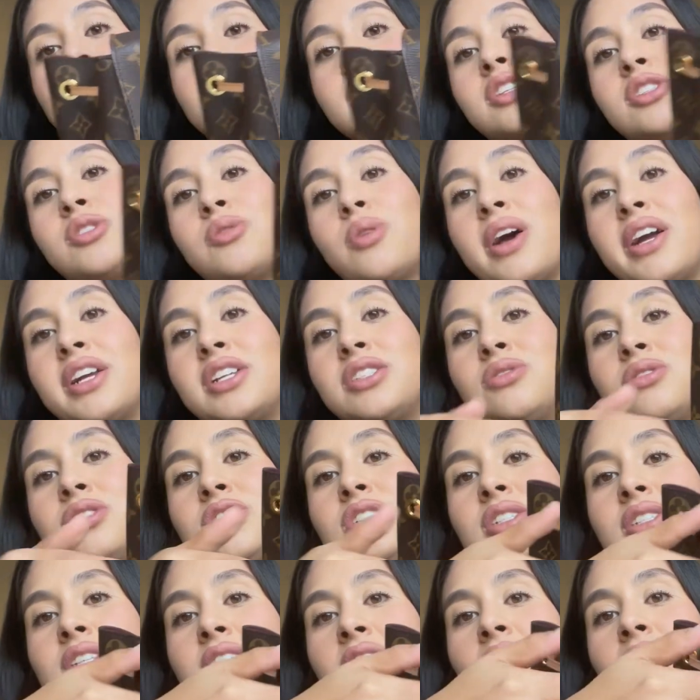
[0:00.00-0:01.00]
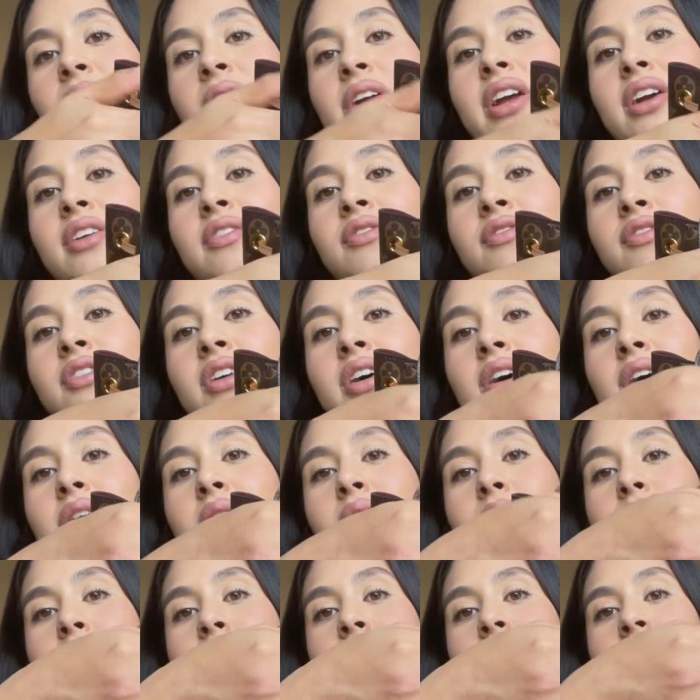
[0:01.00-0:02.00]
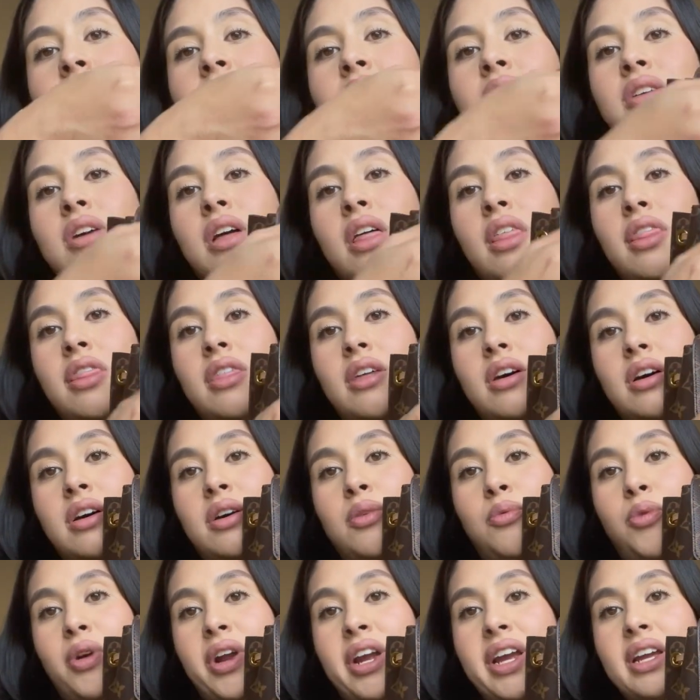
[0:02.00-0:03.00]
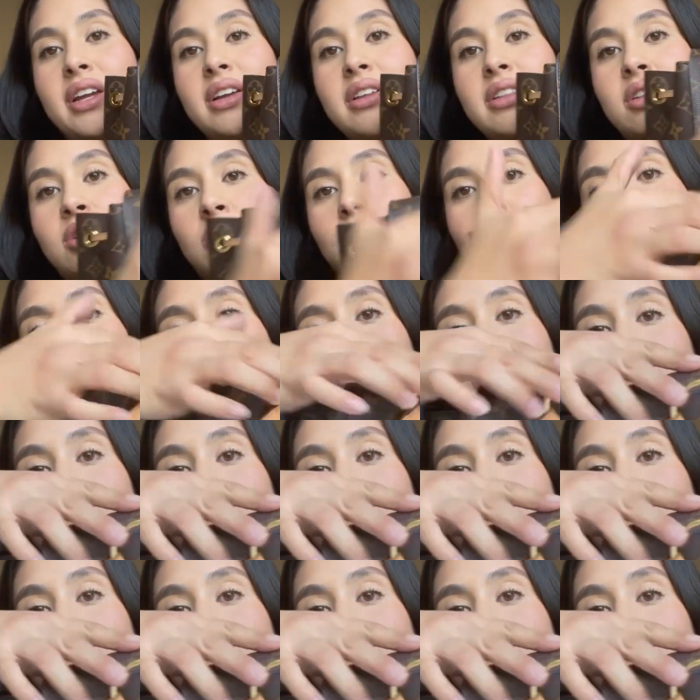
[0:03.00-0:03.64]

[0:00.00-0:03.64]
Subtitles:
So I do just carry it from the ring, the gold